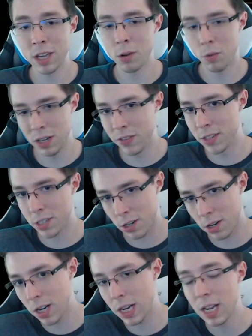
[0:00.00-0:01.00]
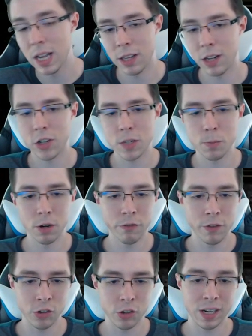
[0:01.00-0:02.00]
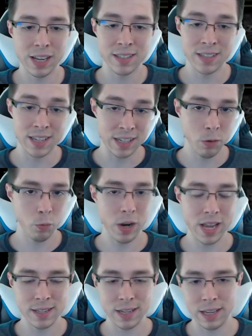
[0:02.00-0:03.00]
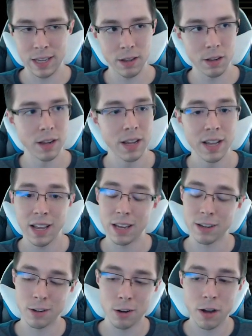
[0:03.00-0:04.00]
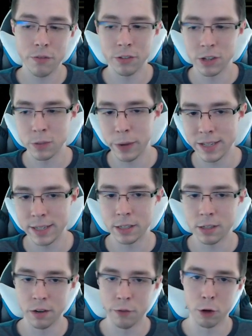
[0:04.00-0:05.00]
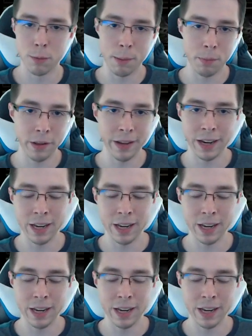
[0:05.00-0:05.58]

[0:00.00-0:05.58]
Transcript: don't need this card. There are just more efficient, consistent ways to heal, and you're often just wasting turn 4 by playing it